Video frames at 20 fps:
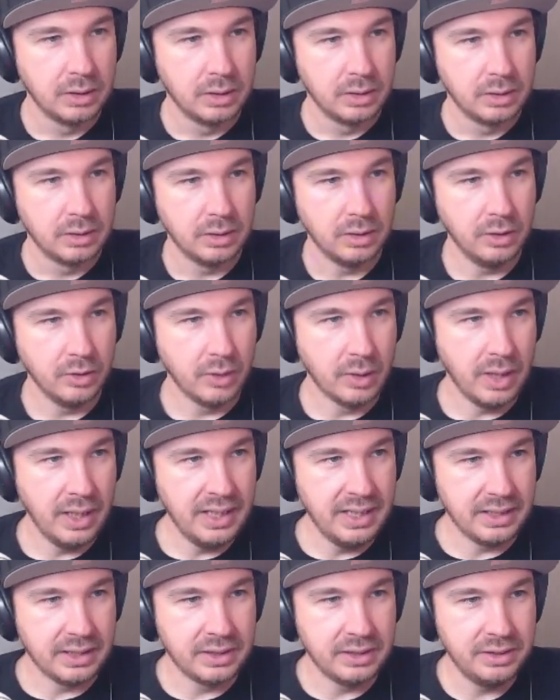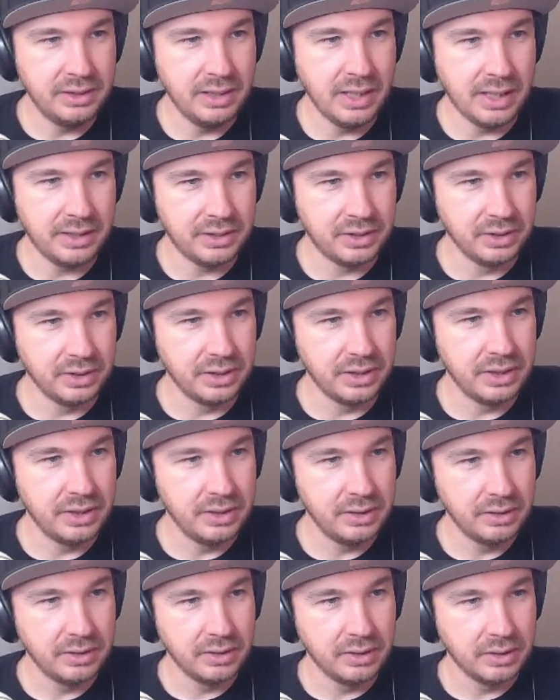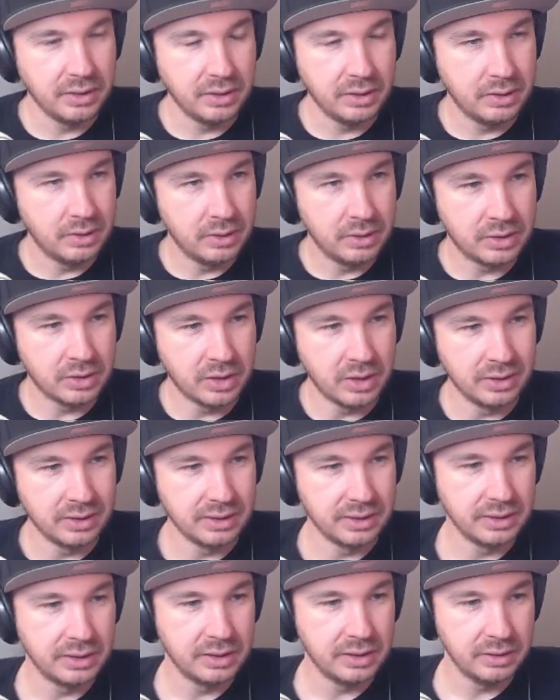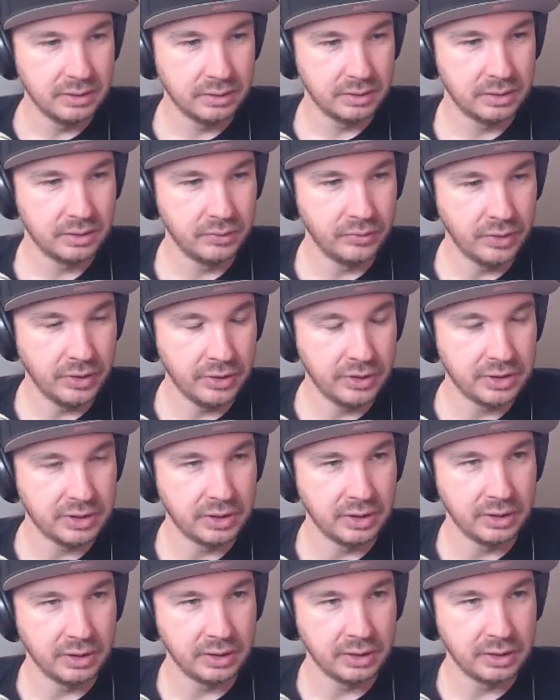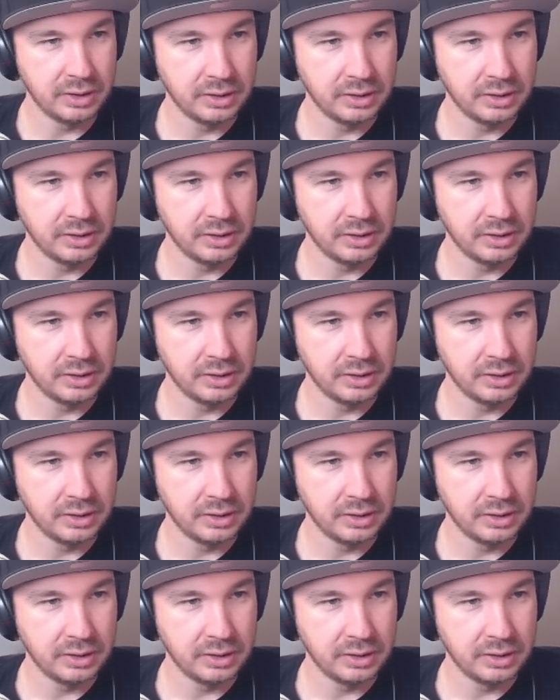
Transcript: Alright, this is actually solid. It's very solid.